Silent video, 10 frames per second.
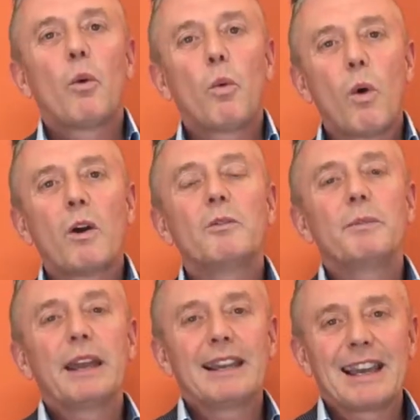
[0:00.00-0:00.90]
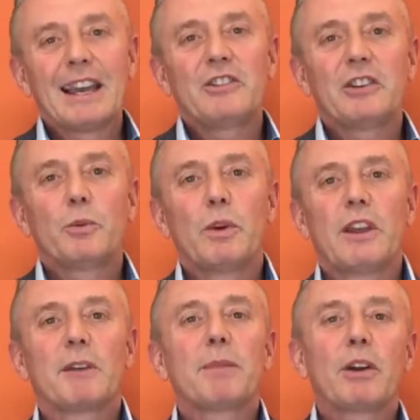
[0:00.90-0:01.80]
won't be engaging with
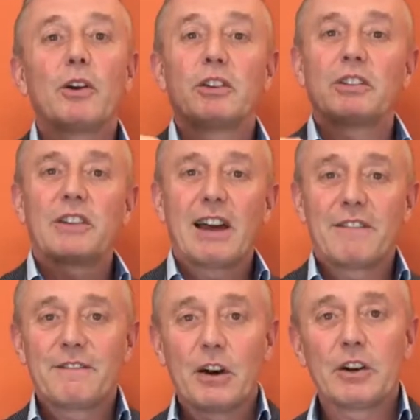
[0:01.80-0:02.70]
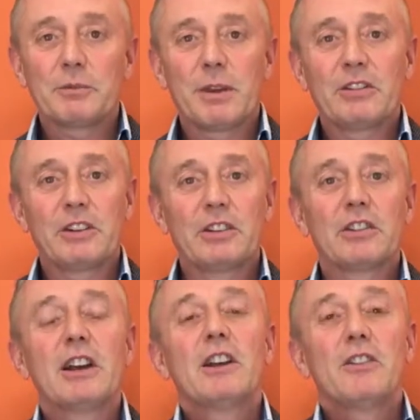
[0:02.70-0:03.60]
it because it's that first message